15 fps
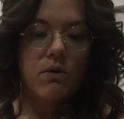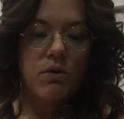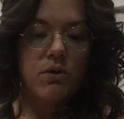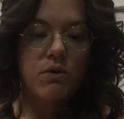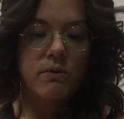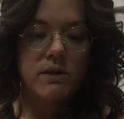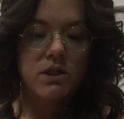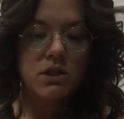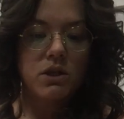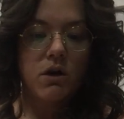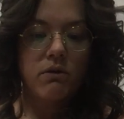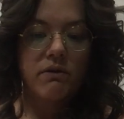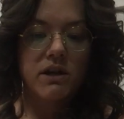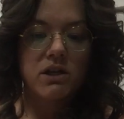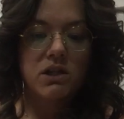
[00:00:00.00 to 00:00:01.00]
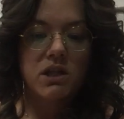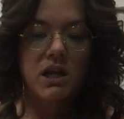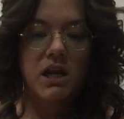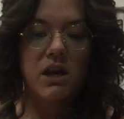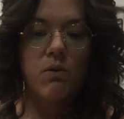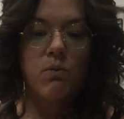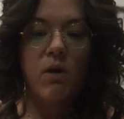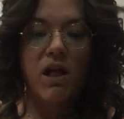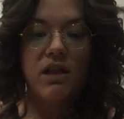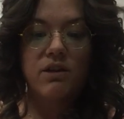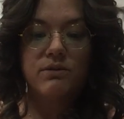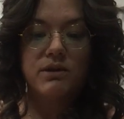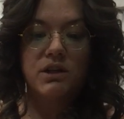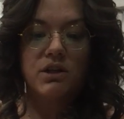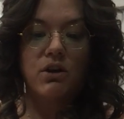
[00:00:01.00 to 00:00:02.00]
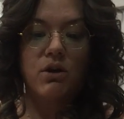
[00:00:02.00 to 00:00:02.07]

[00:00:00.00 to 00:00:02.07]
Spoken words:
who was so rich that he wallowed in